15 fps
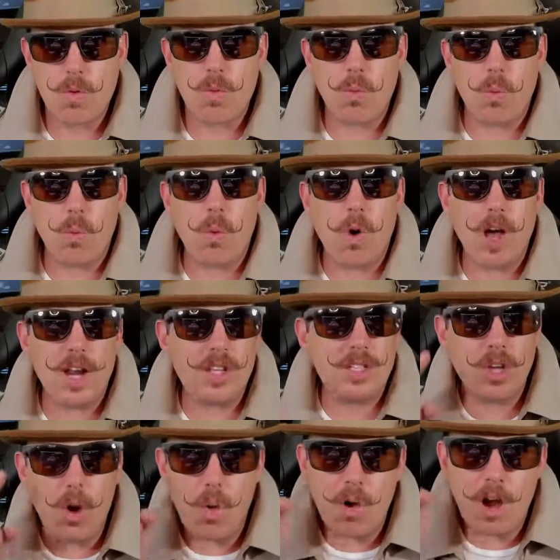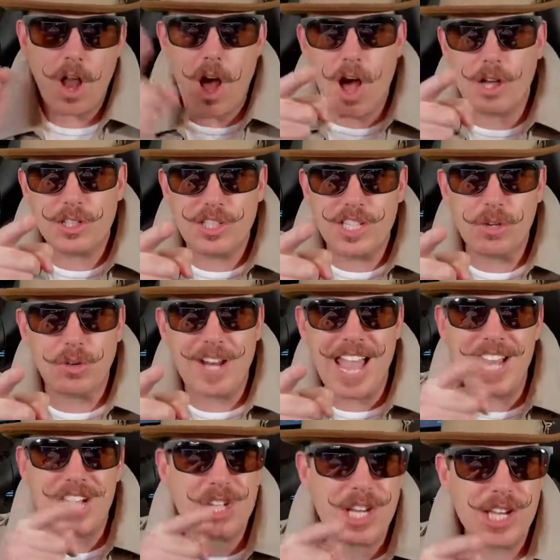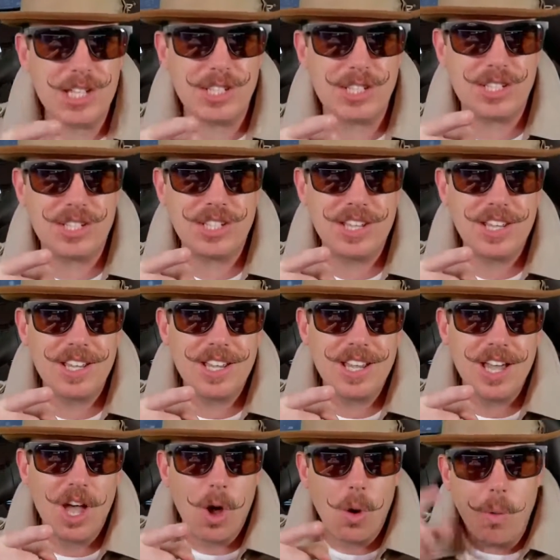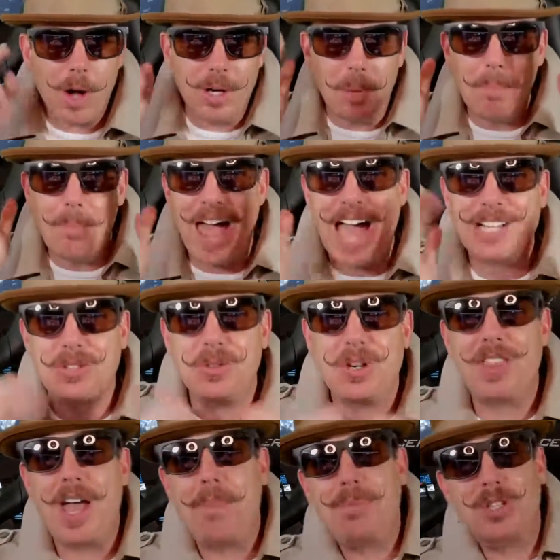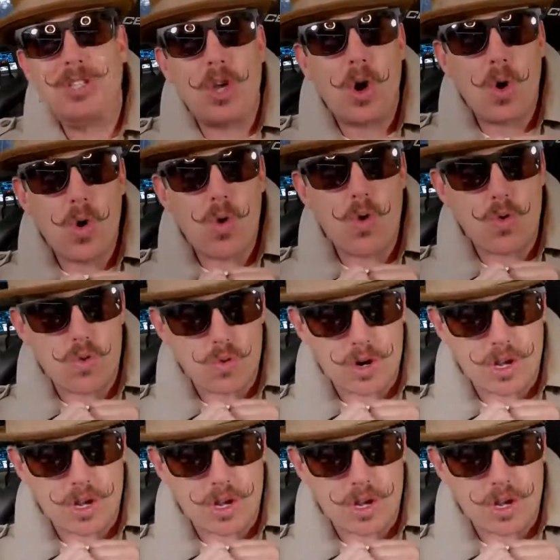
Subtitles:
What is going on, secret agents? Welcome back to another episode.